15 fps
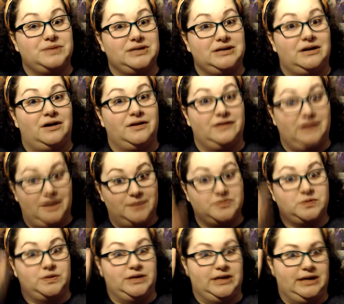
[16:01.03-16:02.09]
be on the
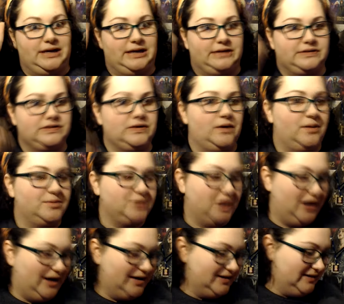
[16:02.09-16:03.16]
upswing again. So I'm
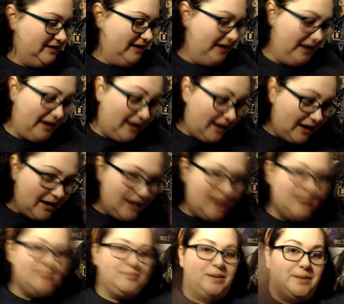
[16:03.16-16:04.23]
trying to, like,
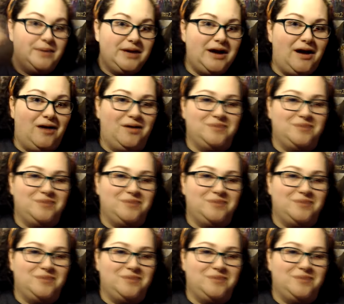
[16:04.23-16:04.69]
pump it out.